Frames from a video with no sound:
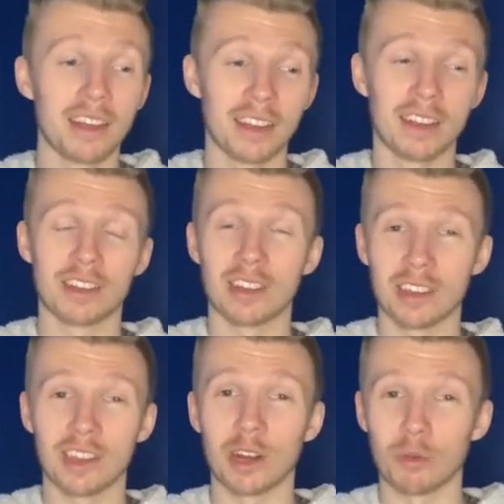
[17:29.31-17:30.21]
This it's
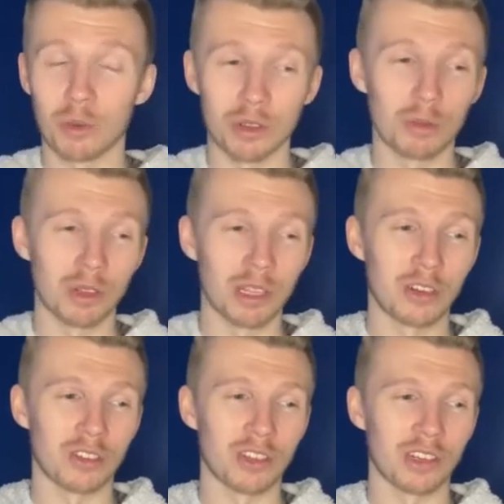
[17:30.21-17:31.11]
getting really, really
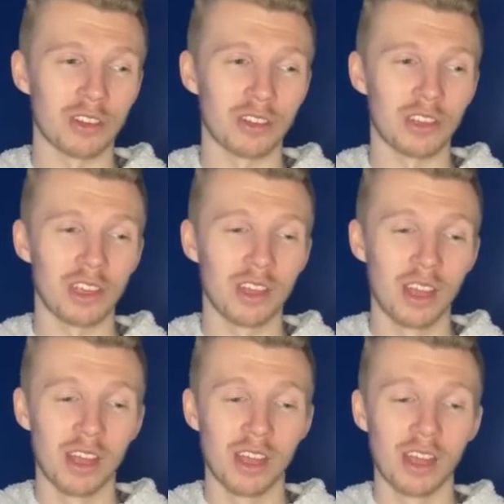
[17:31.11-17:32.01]
interesting to see
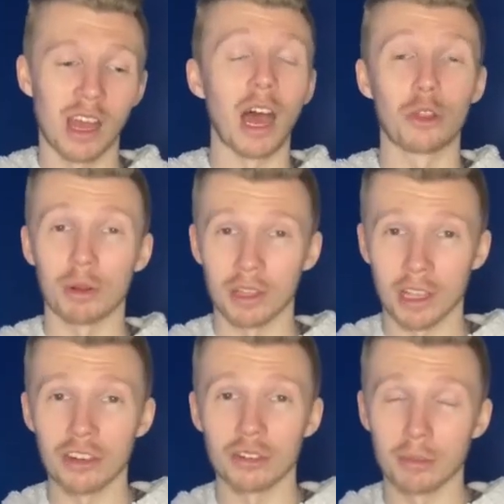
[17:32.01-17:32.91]
how the
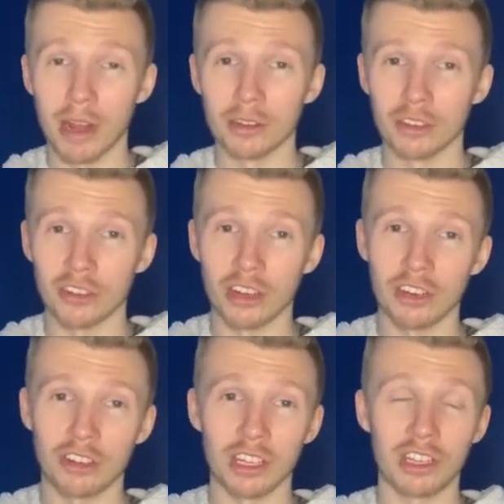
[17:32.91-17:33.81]
relegation battle is
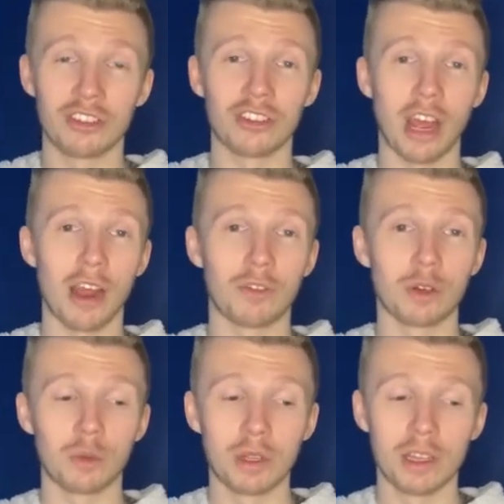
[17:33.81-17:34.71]
changing each and every
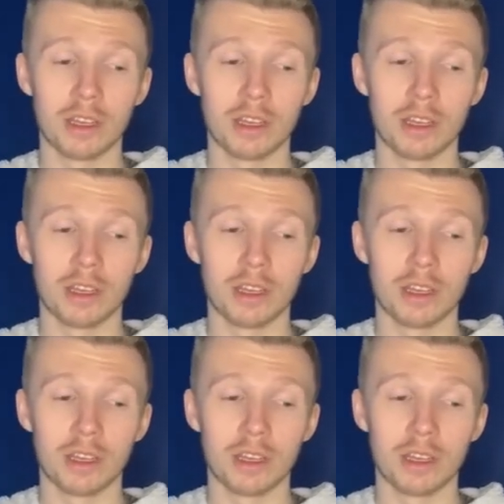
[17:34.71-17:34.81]
week.